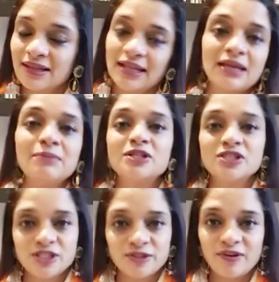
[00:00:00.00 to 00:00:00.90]
Like
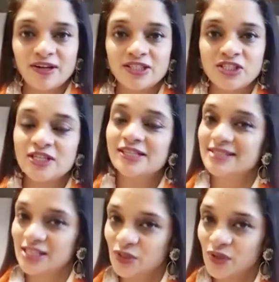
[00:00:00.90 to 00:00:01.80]
emergency fund,
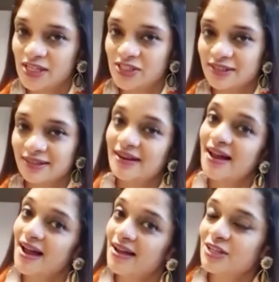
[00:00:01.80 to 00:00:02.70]
children's education, their
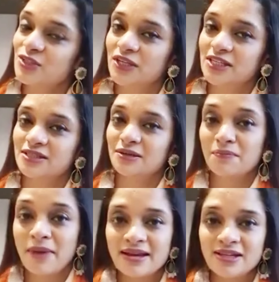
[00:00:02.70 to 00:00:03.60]
higher education,
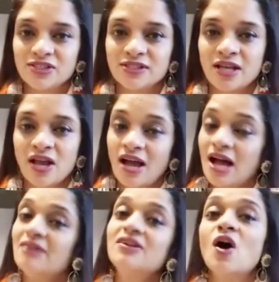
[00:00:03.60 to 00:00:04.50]
marriages,
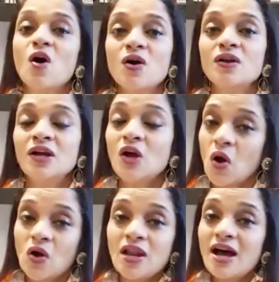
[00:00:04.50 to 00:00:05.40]
all
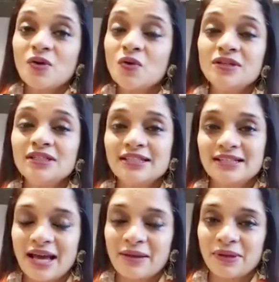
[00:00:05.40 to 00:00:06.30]
our own
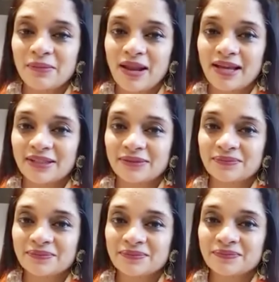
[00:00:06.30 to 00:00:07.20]
retirement planning.
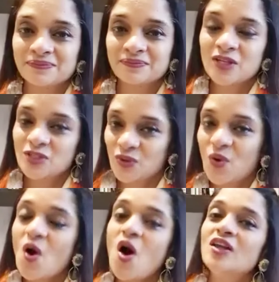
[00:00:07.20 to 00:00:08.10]

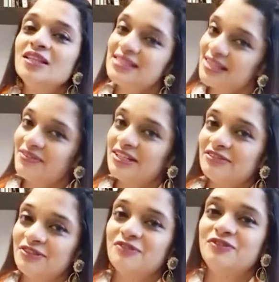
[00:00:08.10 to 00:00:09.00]
So, on this
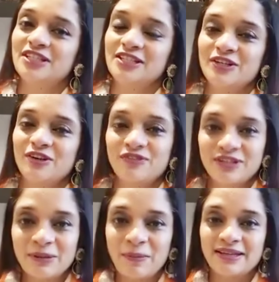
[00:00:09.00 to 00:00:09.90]
75th year of
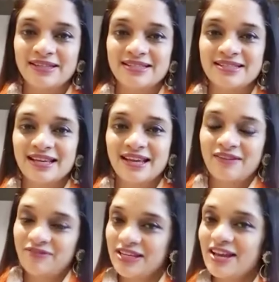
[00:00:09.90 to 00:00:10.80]
independence,
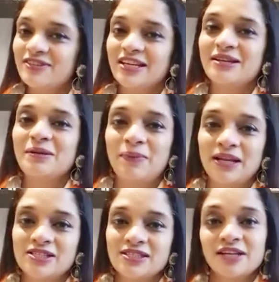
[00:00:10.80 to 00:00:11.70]
we have taken a
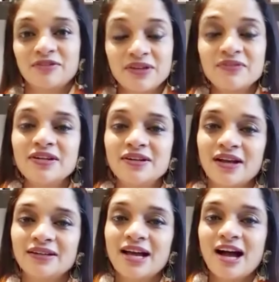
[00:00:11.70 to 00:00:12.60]
pledge that we will
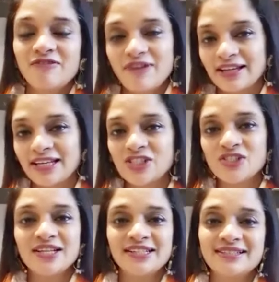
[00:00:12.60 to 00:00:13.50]
run a
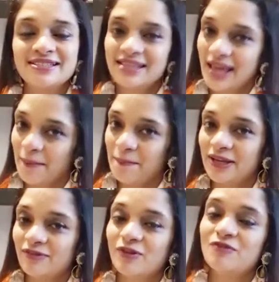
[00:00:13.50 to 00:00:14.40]
financial literacy
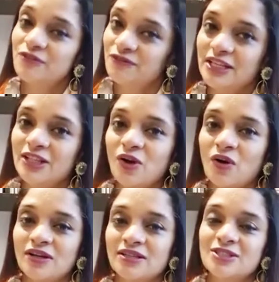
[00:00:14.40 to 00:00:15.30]
campaign from 15th
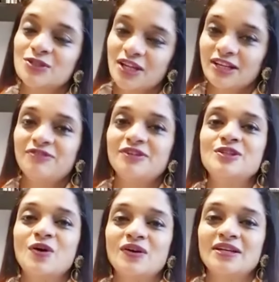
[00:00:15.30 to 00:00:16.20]
August to
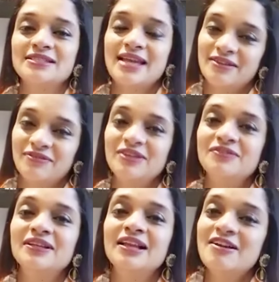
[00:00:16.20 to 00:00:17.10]
31st August, and we
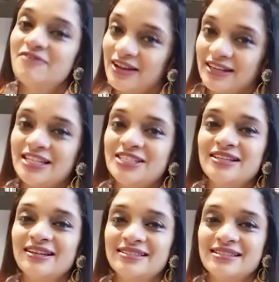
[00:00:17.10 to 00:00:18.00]
will
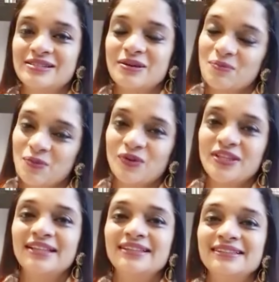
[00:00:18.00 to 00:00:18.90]
financially assist more
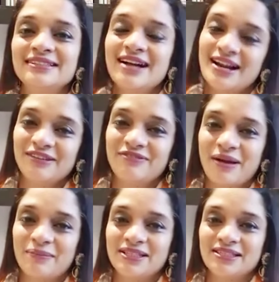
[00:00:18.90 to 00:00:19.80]
than 100
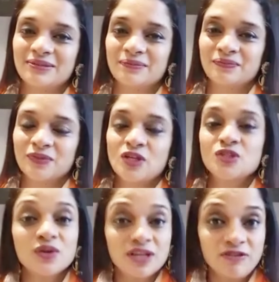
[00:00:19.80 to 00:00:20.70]
families.
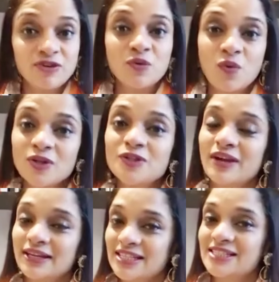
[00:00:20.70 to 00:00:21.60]
So, if you want to
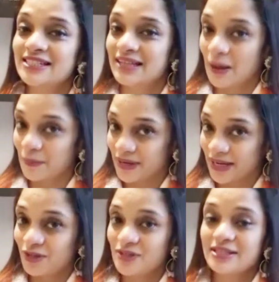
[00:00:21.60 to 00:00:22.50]
financially
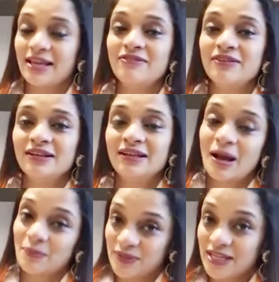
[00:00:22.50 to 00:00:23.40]
upgrade yourself,
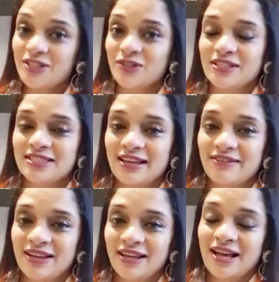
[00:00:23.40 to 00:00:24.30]
update yourself
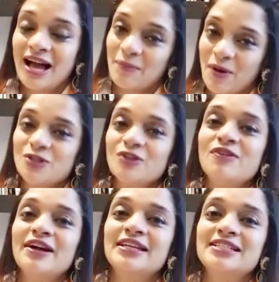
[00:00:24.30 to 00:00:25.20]
about your
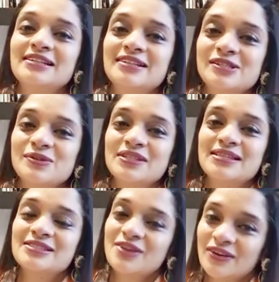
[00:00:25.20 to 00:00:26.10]
financial
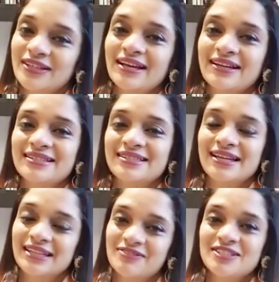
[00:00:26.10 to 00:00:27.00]
resources, contact us
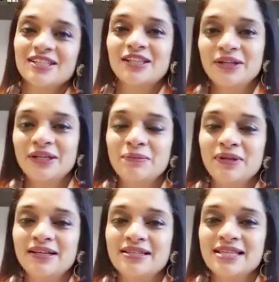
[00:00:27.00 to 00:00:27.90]
and give us a 30
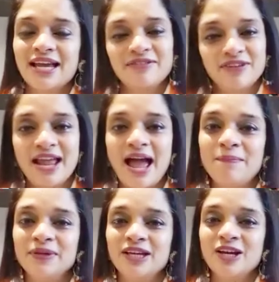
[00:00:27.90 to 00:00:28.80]
minutes and we are
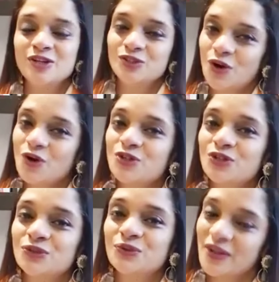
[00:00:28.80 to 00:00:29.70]
happy to talk to
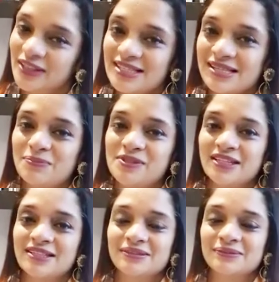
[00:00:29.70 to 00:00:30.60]
you on this
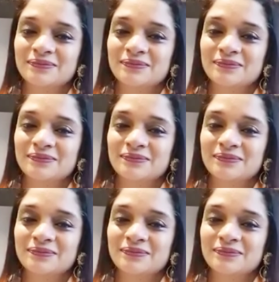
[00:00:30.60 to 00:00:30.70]
subject.